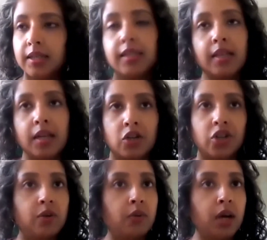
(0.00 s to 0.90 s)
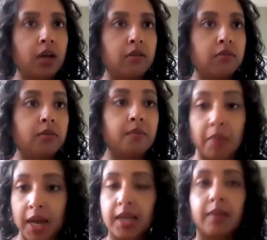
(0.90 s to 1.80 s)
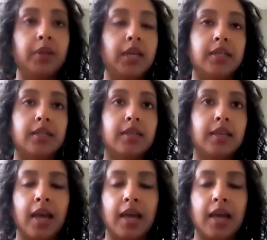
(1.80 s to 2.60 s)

This is an issue in many places in